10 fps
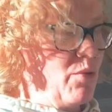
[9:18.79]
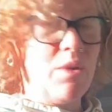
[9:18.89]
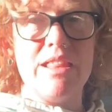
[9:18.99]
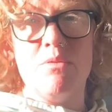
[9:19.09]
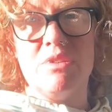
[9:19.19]
the
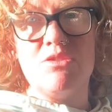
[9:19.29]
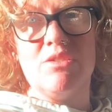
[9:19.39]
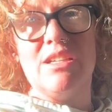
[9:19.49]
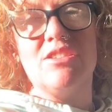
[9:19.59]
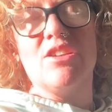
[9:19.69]
way that we
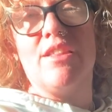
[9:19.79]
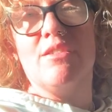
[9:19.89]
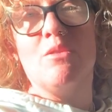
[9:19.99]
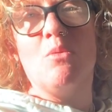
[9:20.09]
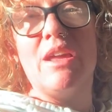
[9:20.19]
treat each other,
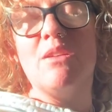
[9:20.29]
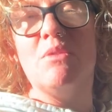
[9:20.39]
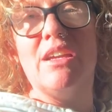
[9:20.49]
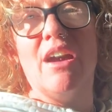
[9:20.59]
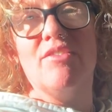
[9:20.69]
the way that
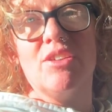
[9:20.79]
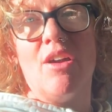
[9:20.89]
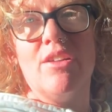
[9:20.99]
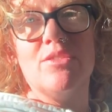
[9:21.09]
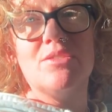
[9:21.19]
we govern,
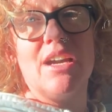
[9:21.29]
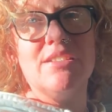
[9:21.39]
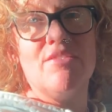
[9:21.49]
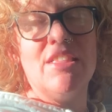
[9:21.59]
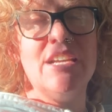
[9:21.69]
all those
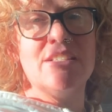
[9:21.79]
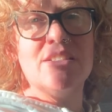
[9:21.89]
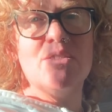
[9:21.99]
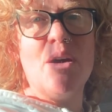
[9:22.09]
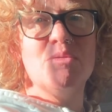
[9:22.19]
kinds of things. And
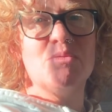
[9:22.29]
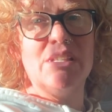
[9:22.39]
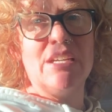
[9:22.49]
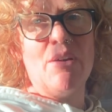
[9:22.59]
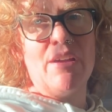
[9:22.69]
so I was
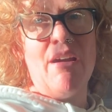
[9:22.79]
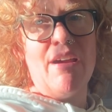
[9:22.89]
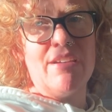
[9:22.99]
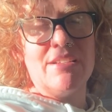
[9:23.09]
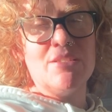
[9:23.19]
really going
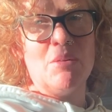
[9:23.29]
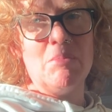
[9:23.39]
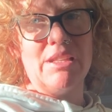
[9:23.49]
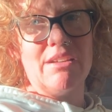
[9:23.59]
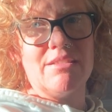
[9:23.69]
hard into a
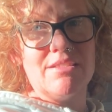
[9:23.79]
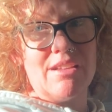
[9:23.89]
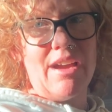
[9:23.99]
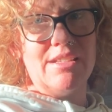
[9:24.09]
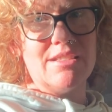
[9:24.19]
political
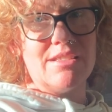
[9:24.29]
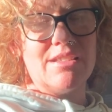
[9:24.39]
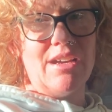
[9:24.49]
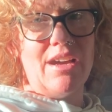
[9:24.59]
science